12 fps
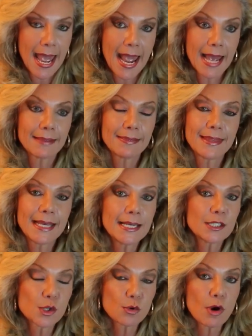And
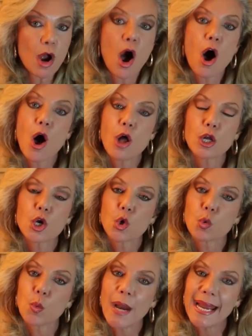these are all
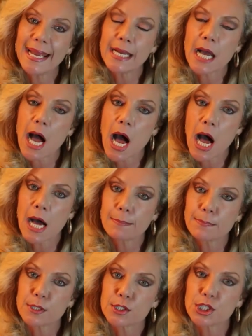great
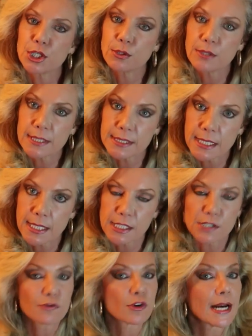
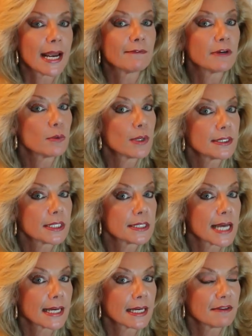opportunities for everyone to
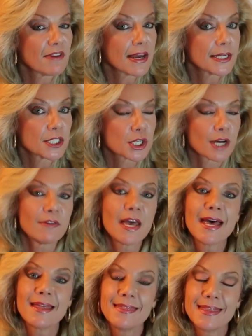take advantage of.
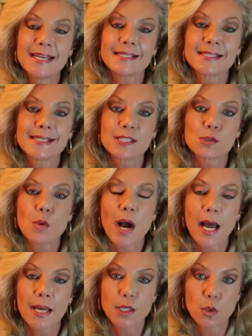This is
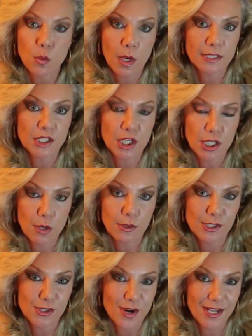why you want to know
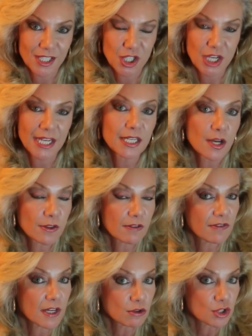astrology and know the
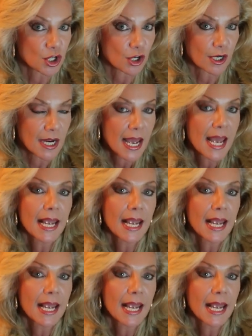future.